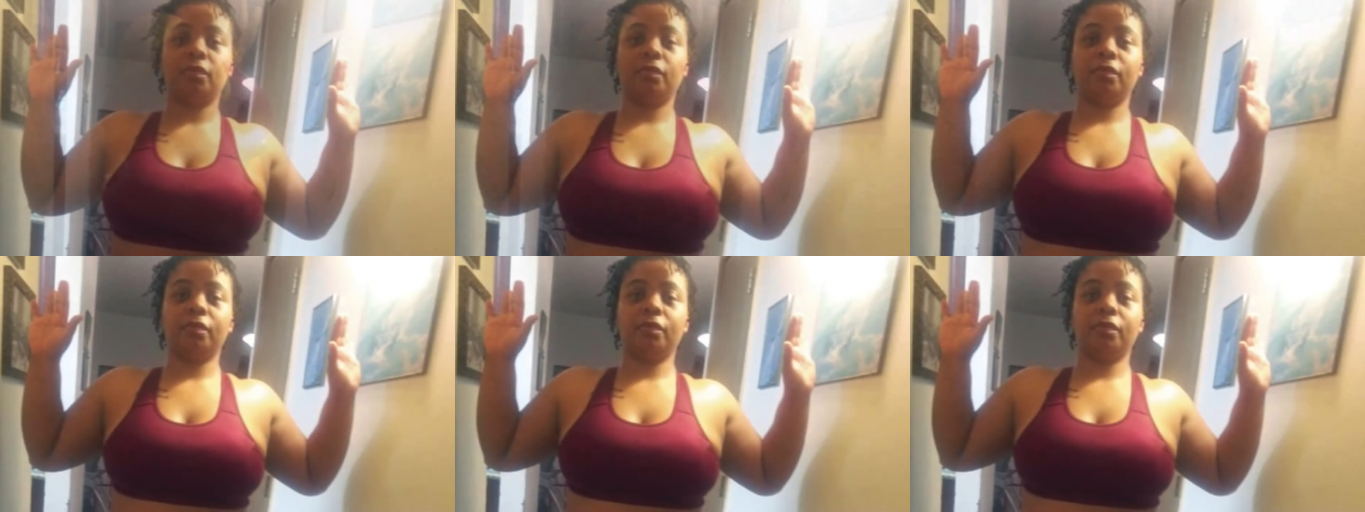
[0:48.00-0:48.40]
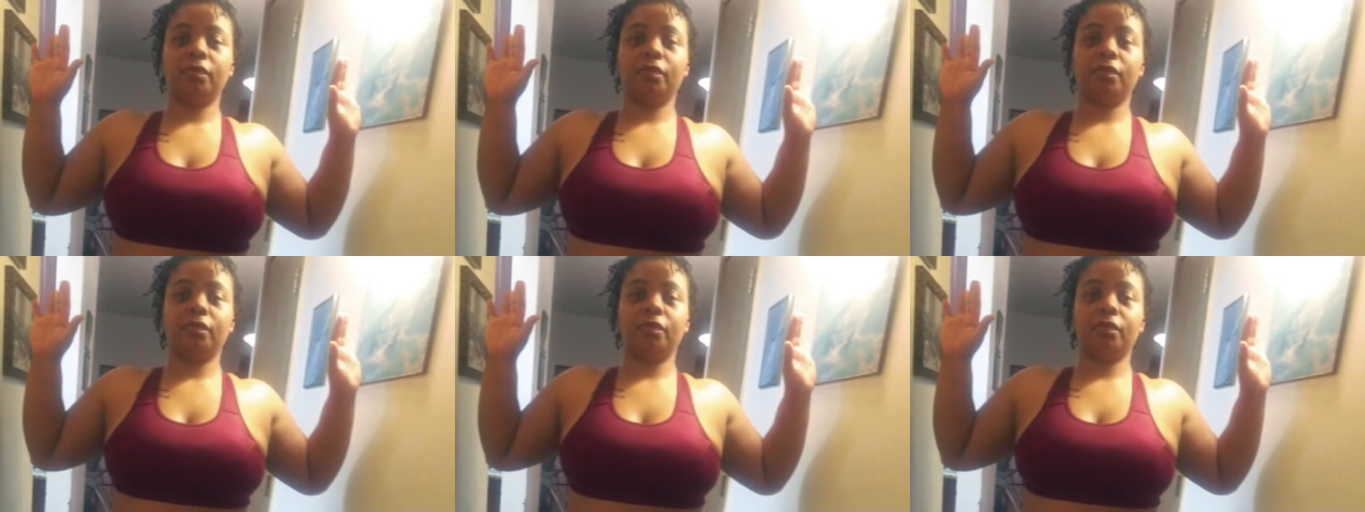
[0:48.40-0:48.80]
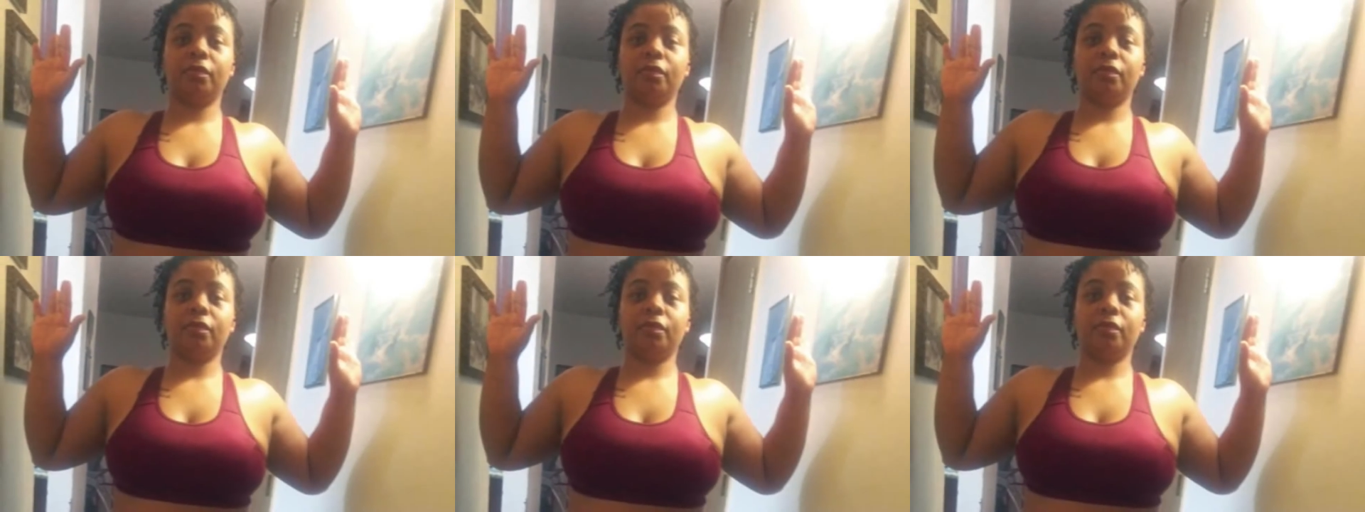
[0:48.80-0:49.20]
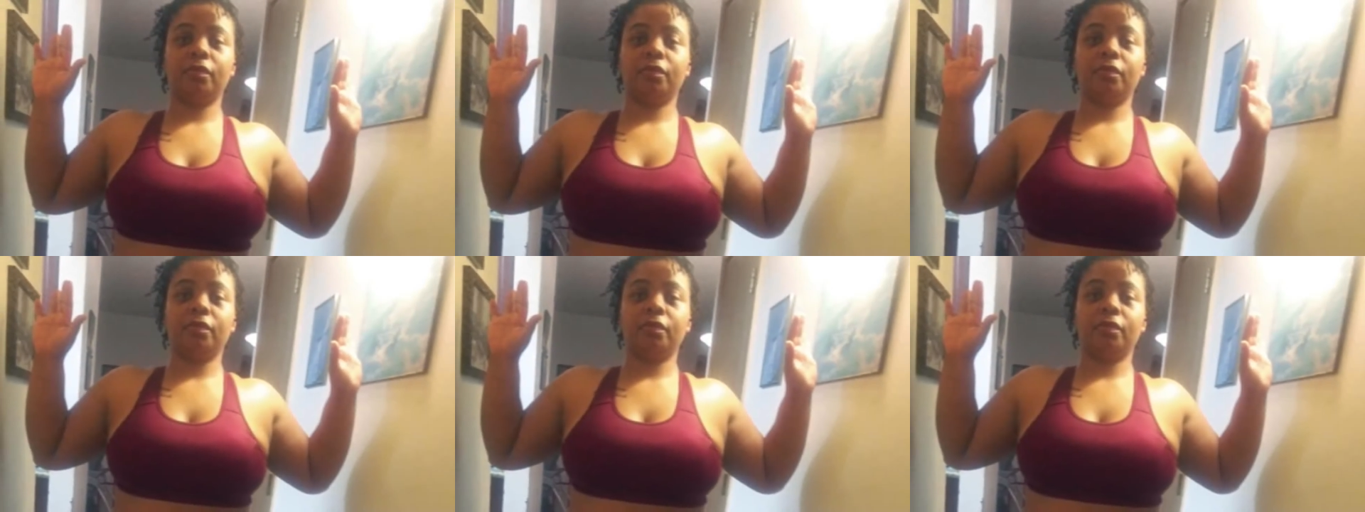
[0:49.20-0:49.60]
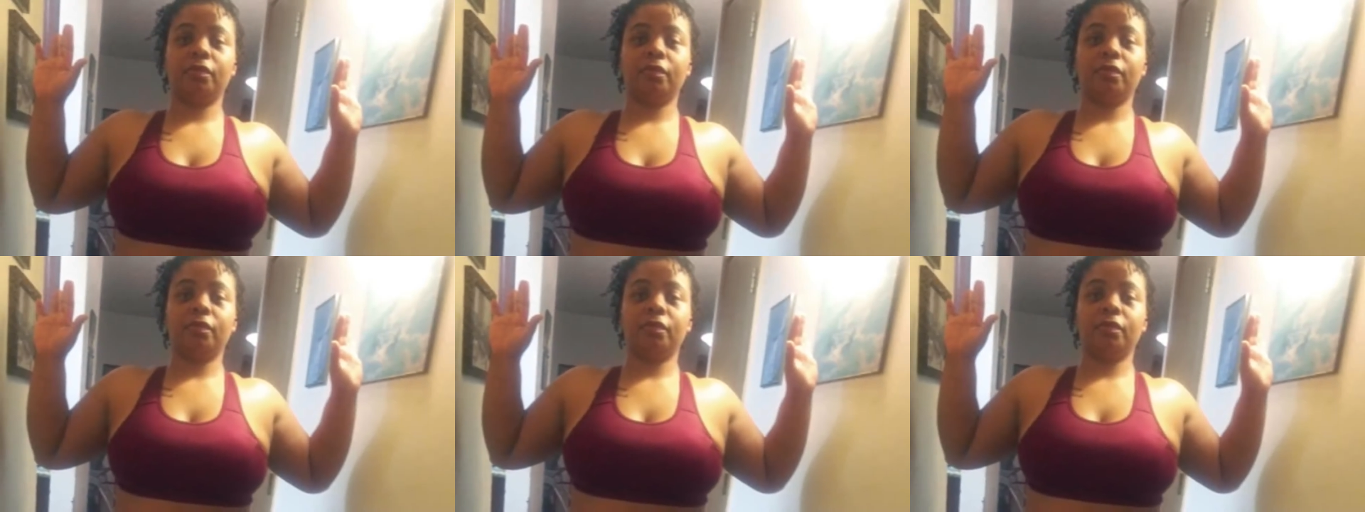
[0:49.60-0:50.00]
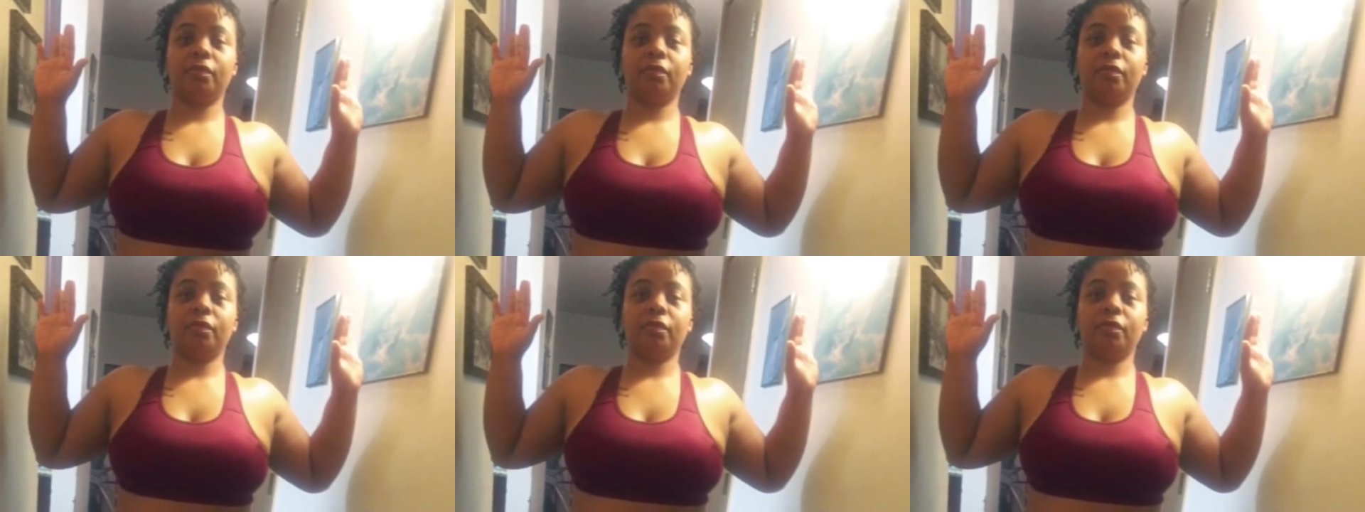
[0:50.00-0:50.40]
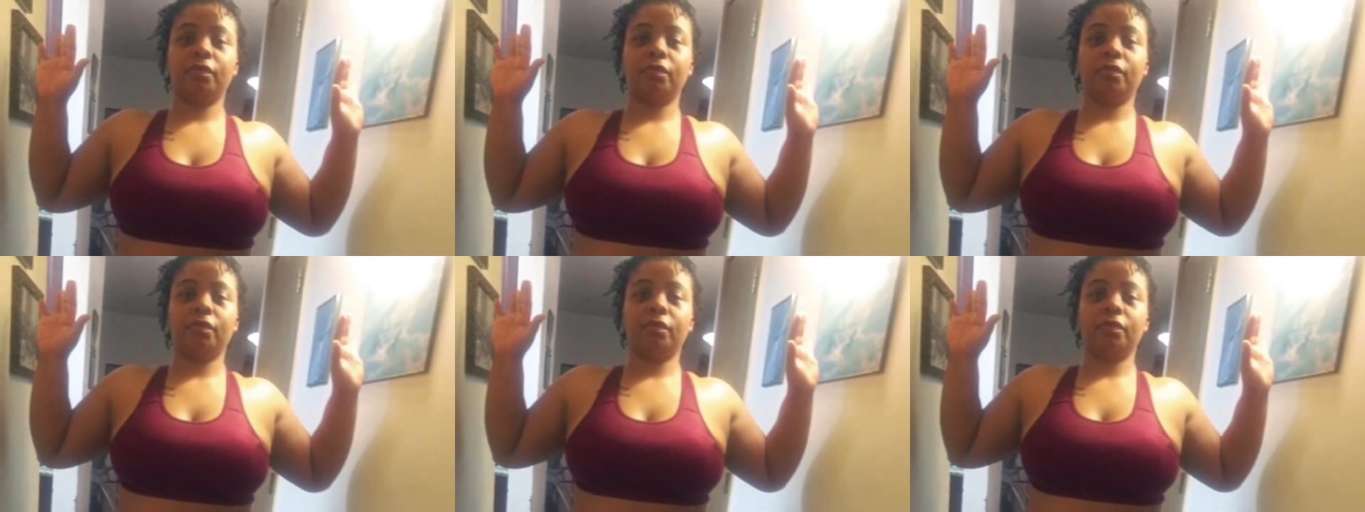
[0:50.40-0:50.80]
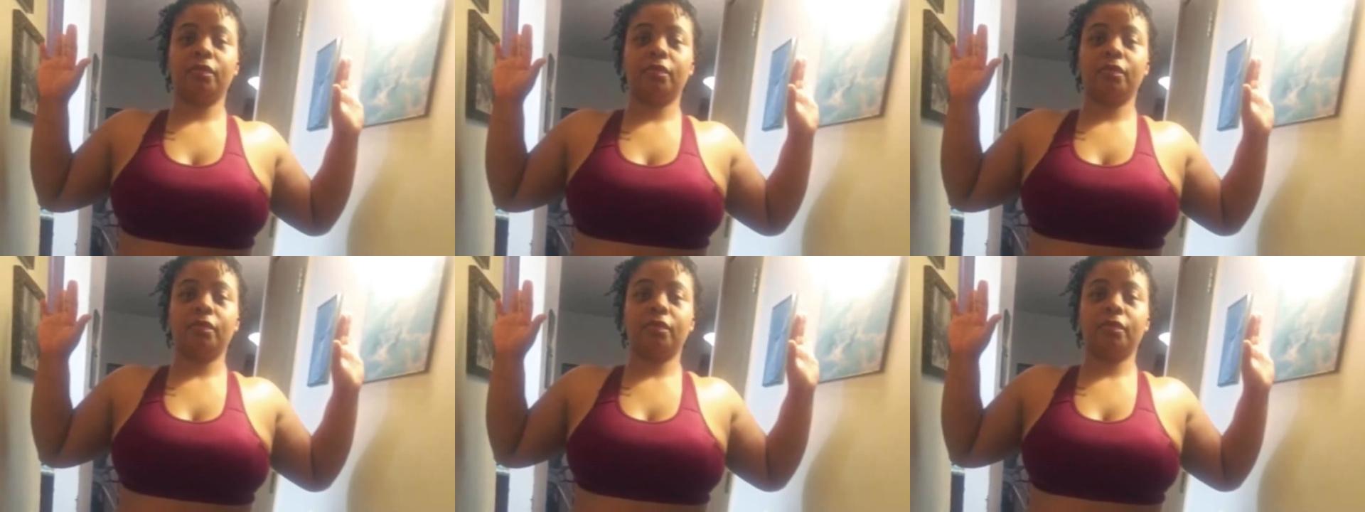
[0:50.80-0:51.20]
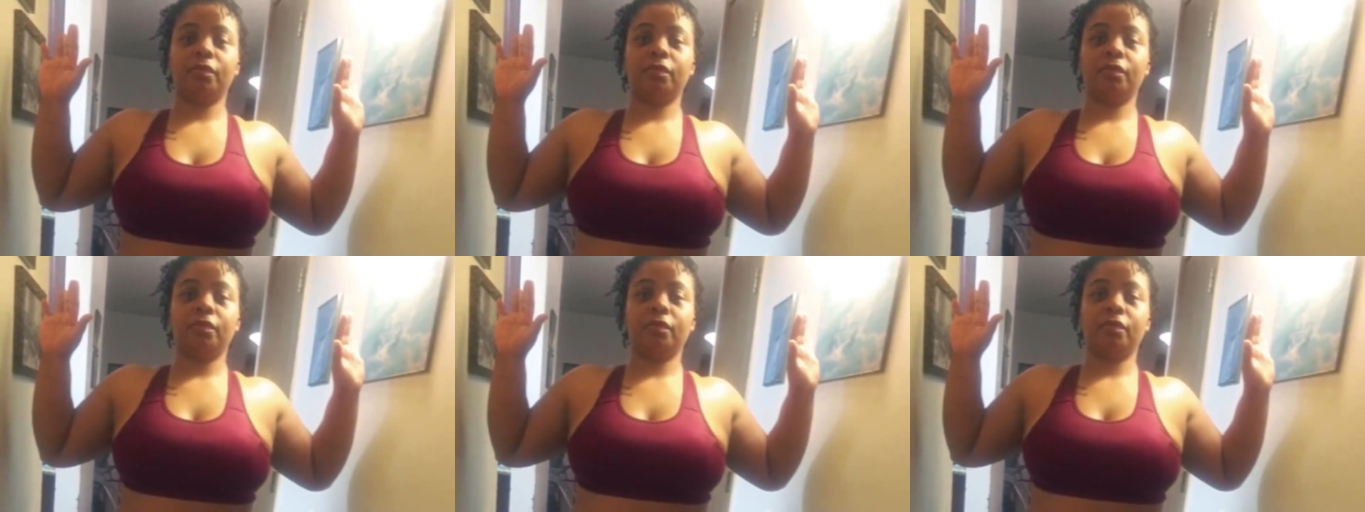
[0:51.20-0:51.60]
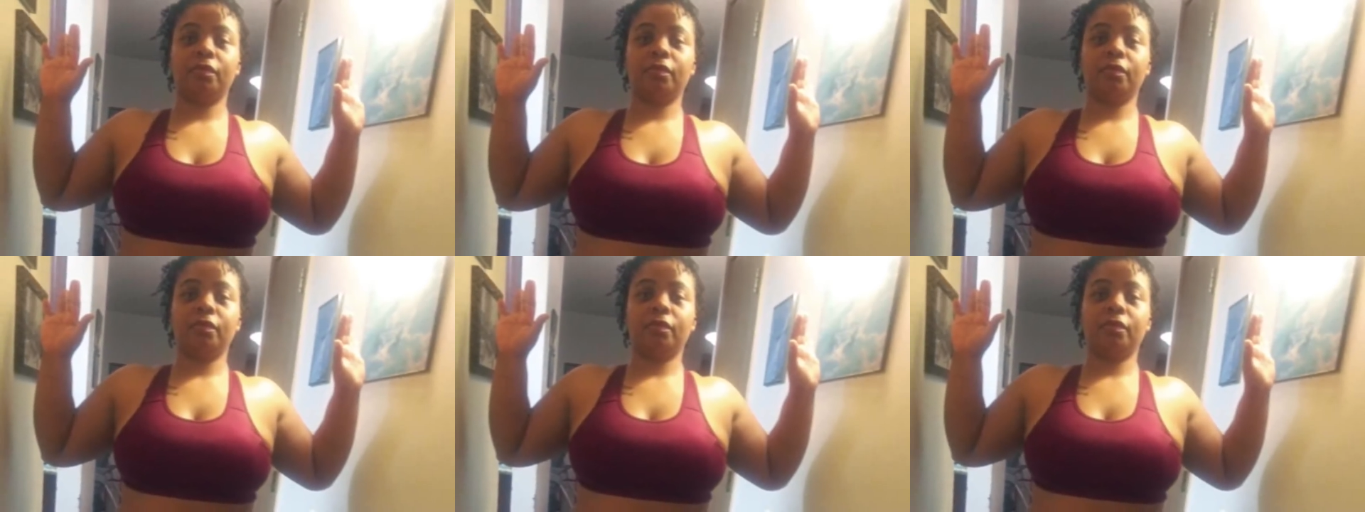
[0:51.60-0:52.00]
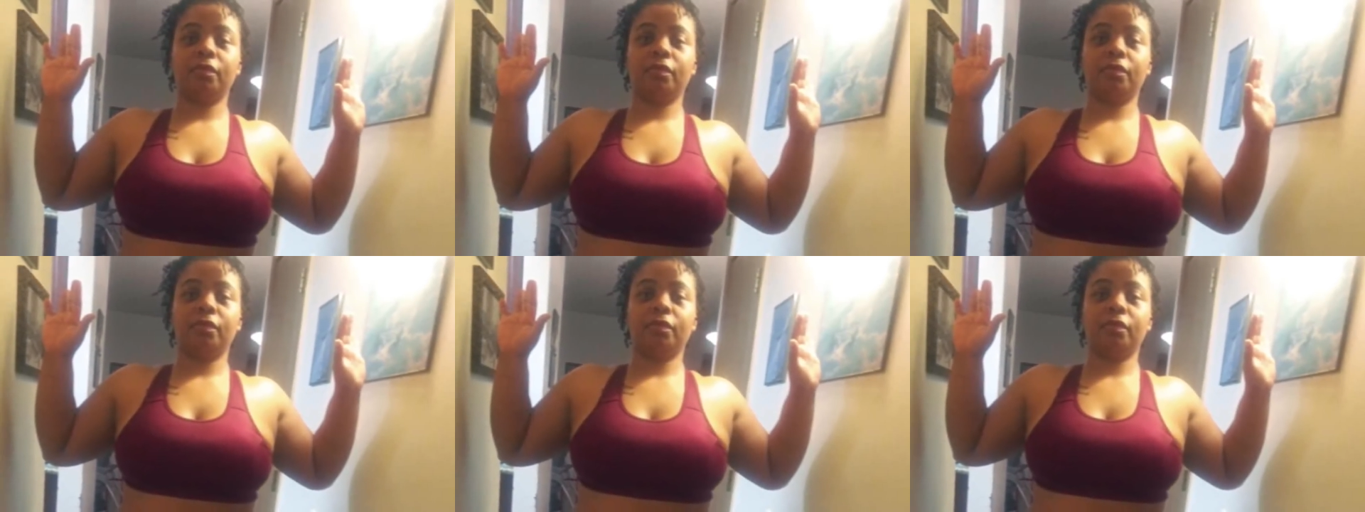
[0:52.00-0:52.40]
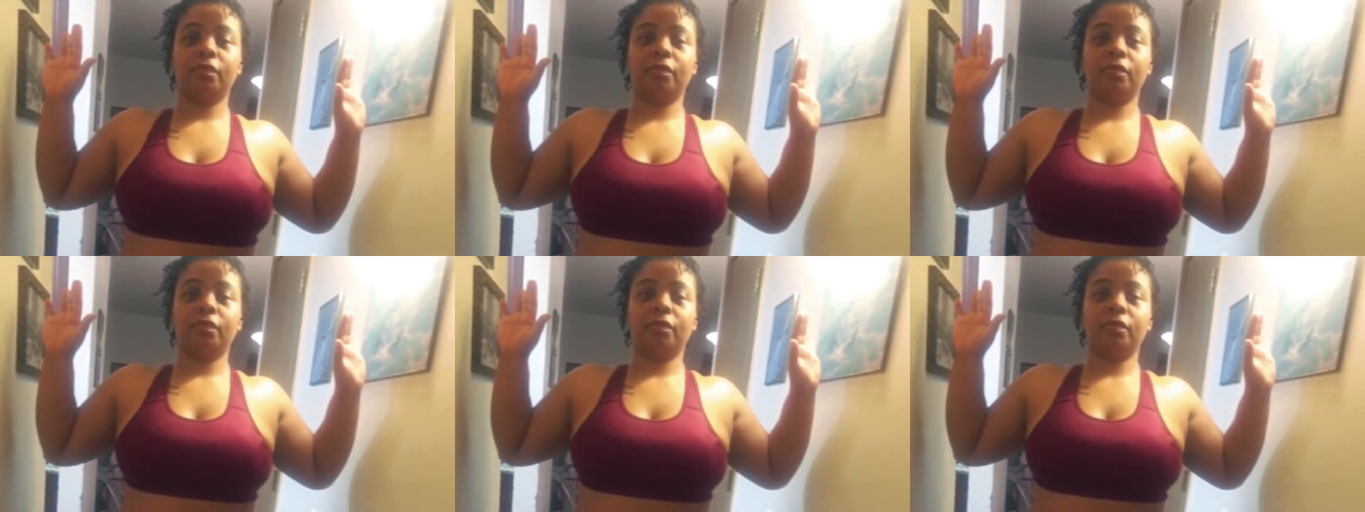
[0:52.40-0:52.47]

(silence)